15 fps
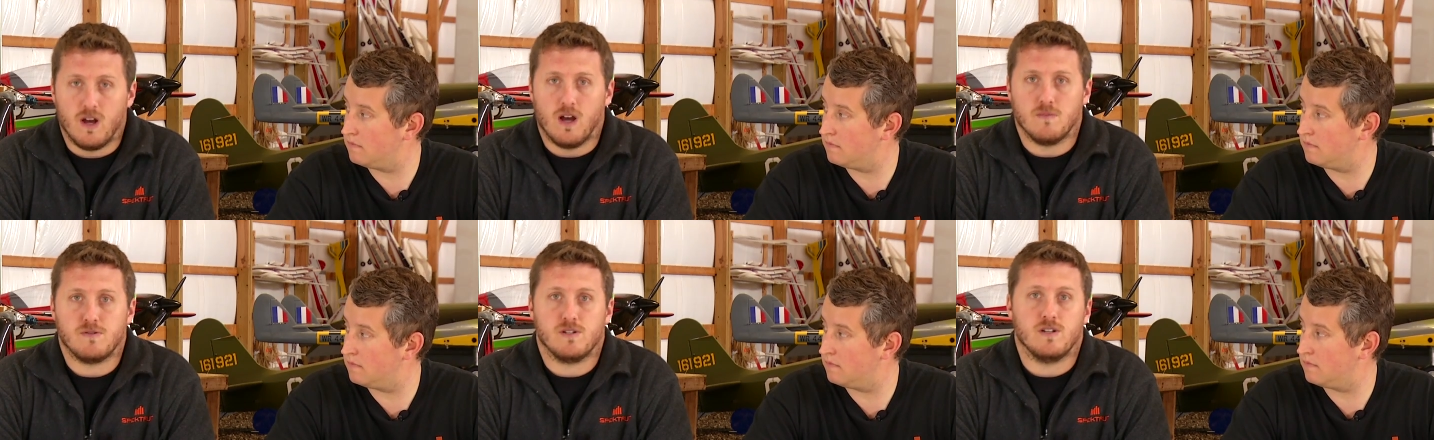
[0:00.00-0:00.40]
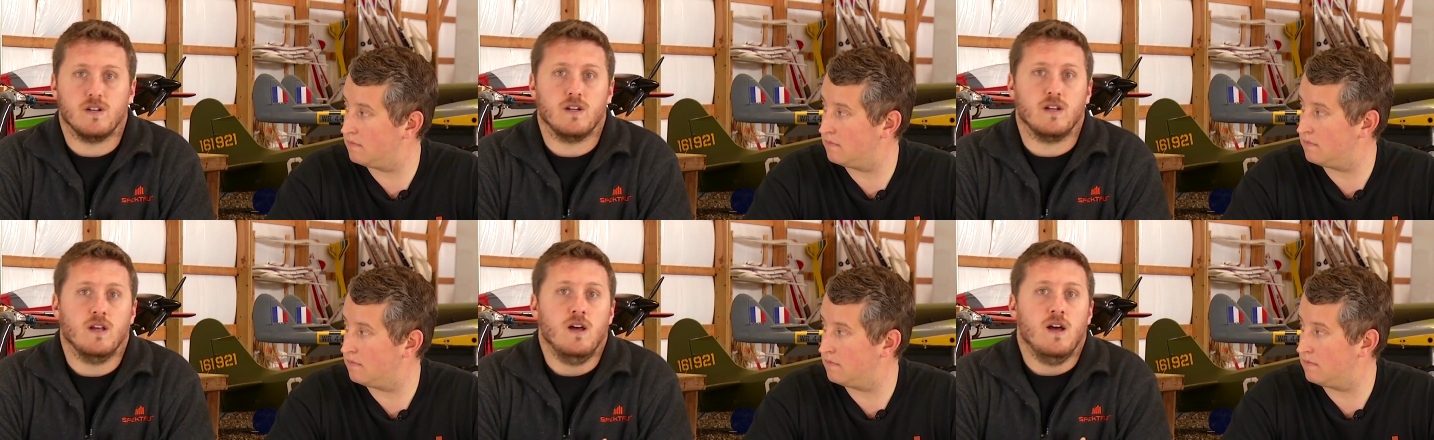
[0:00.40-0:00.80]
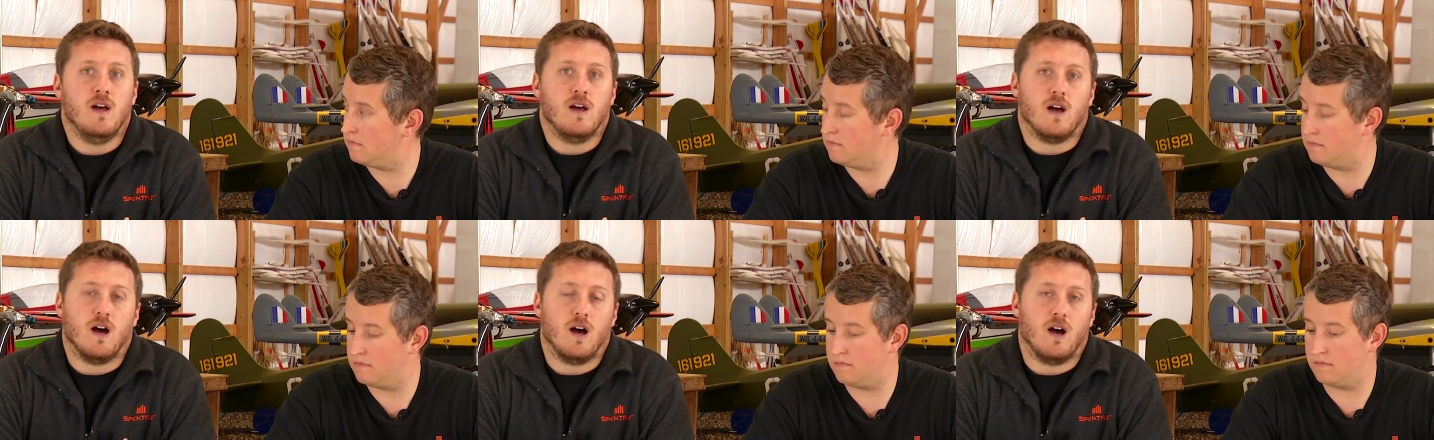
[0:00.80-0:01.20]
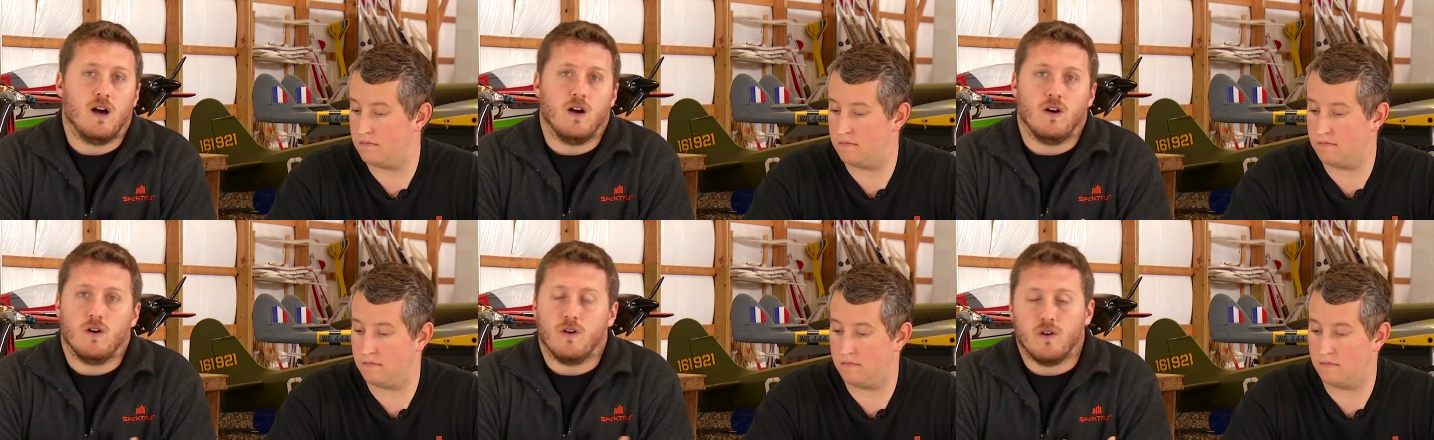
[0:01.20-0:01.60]
Speaker 1: option,
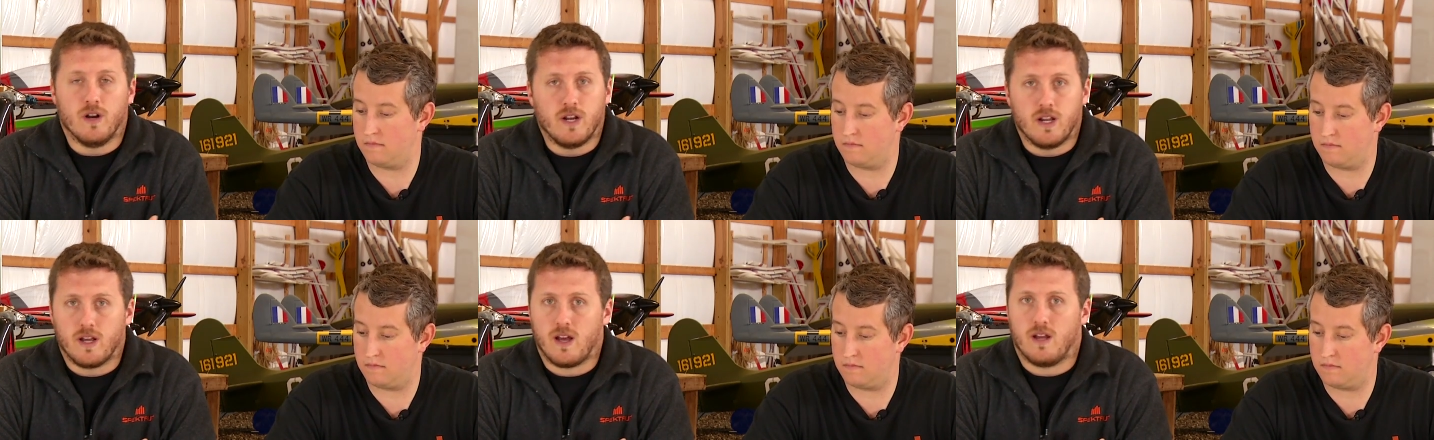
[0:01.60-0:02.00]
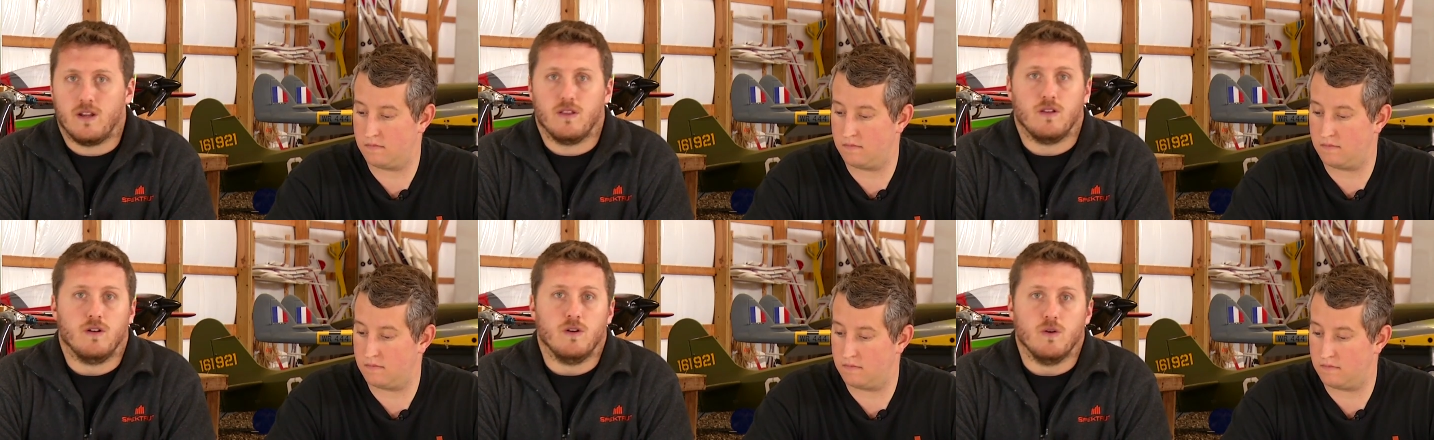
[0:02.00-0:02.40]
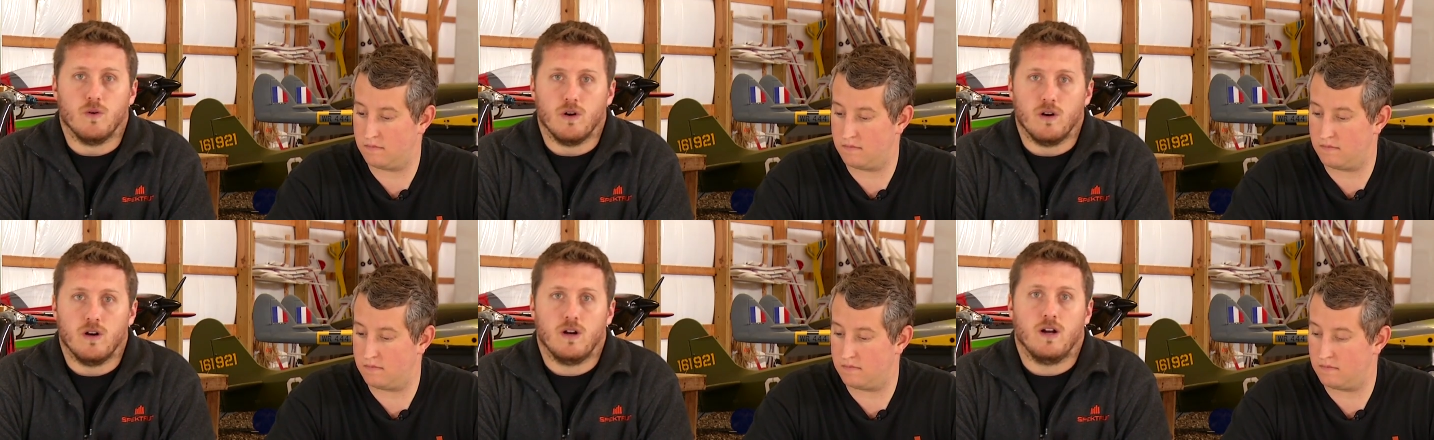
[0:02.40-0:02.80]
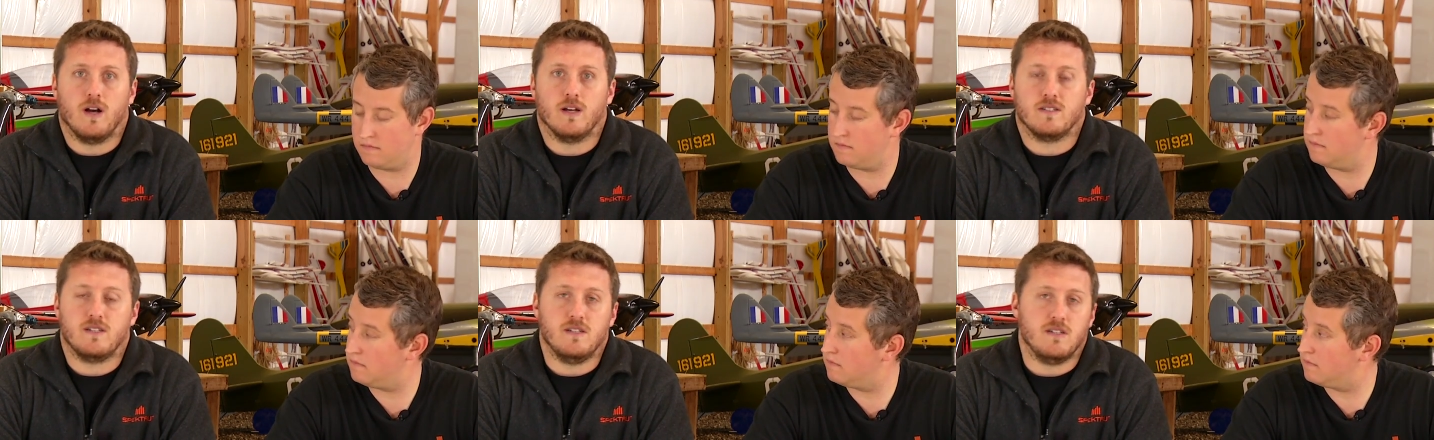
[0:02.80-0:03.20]
or any kind of the newer
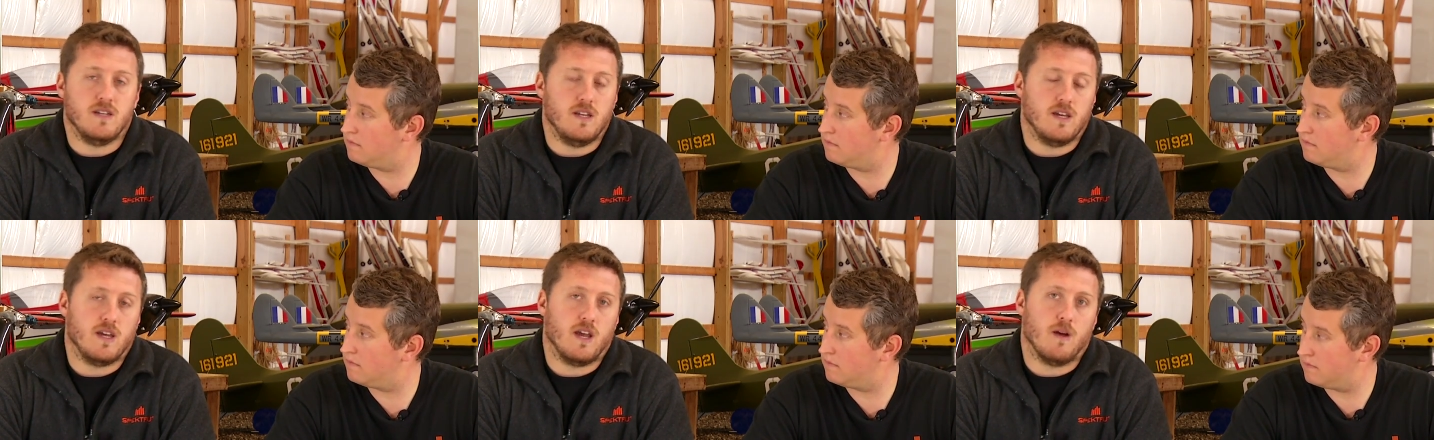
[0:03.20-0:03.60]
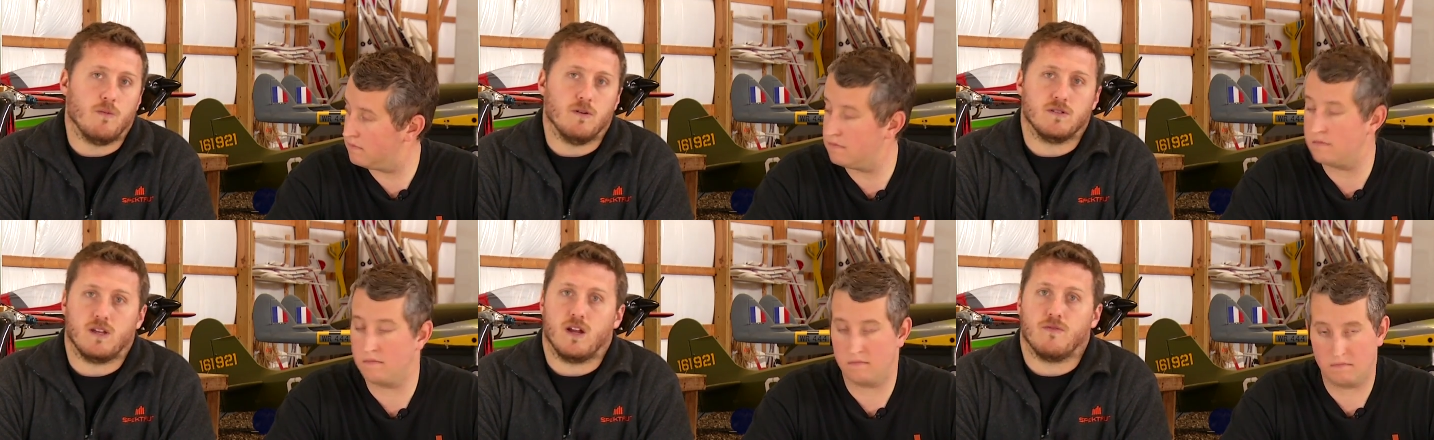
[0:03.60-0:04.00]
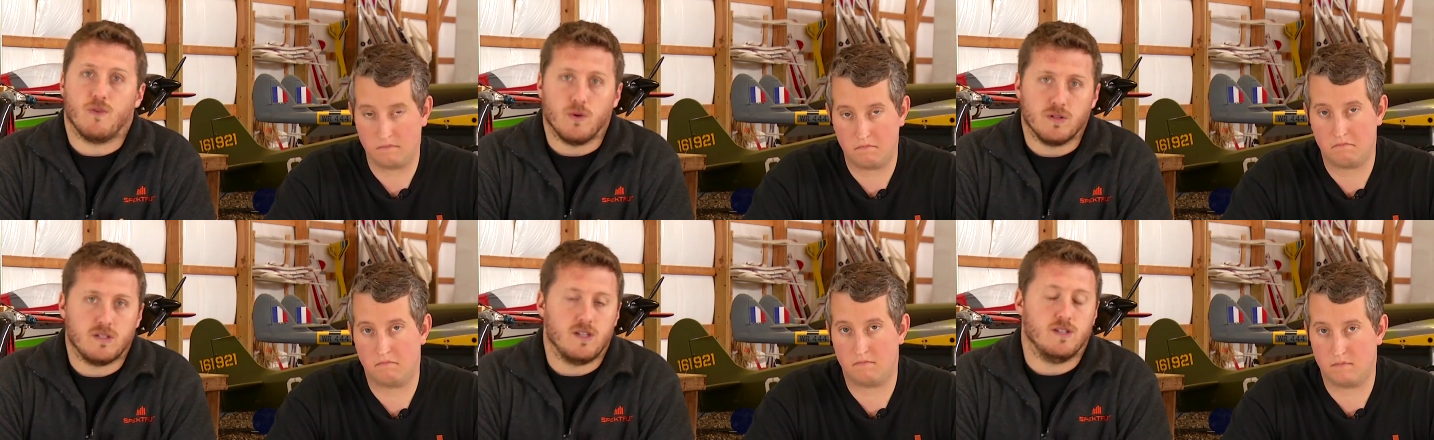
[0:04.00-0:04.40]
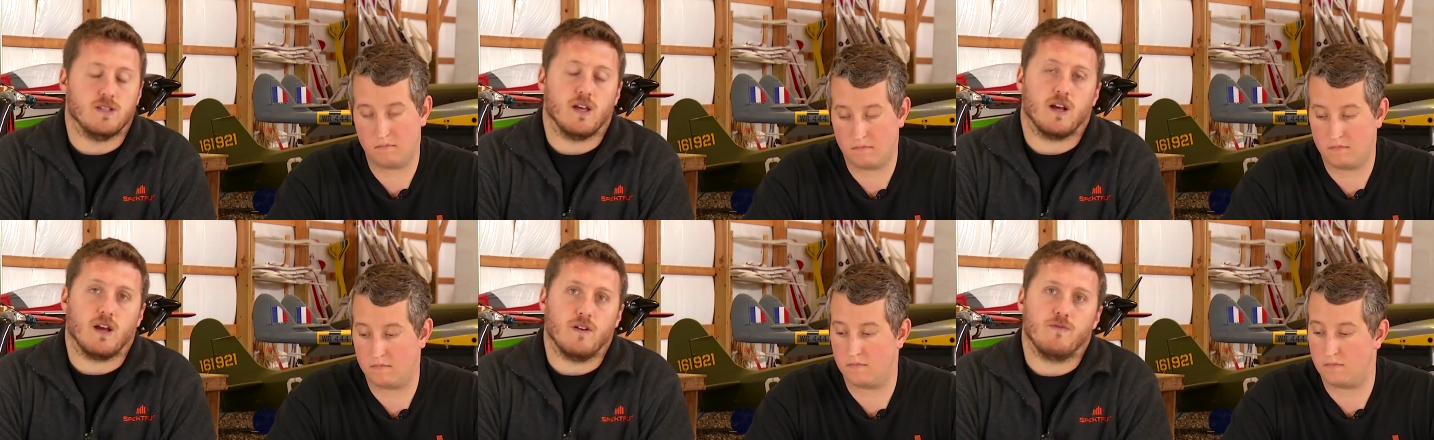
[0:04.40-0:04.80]
CCD cameras that have OSDs,
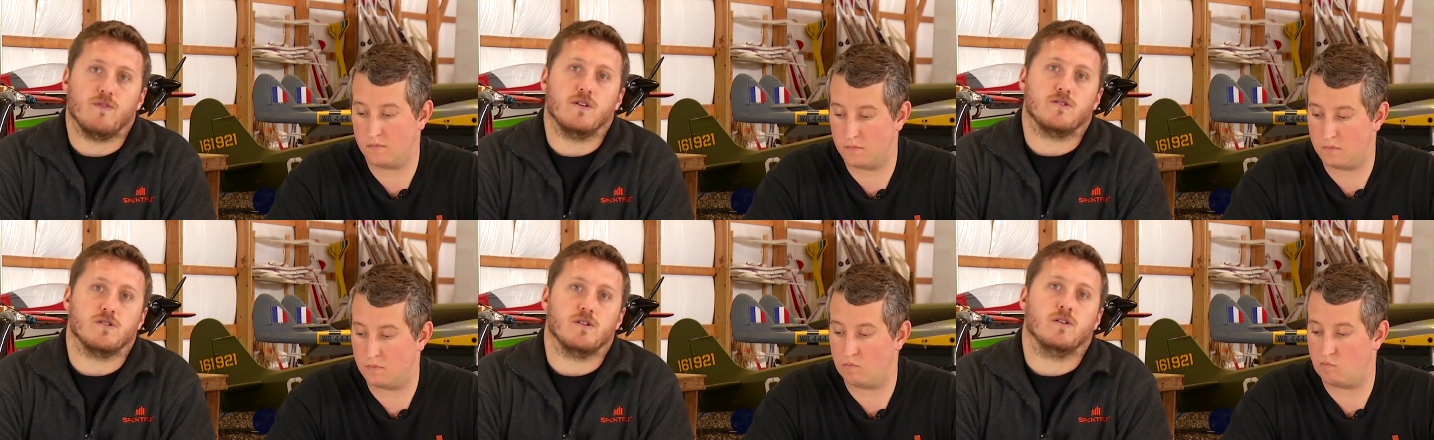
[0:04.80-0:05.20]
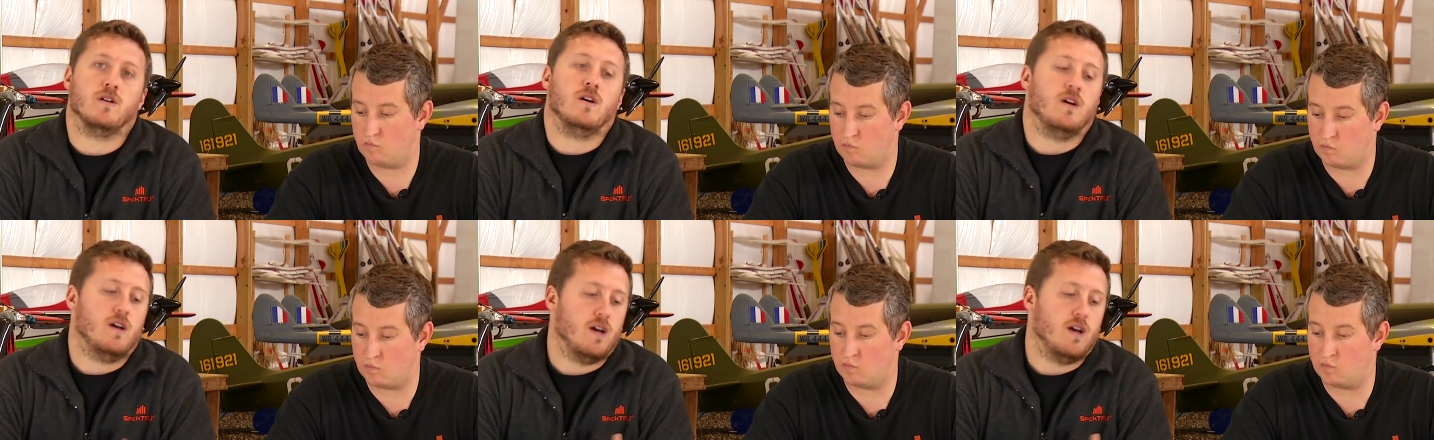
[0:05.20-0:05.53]
that kind of feature.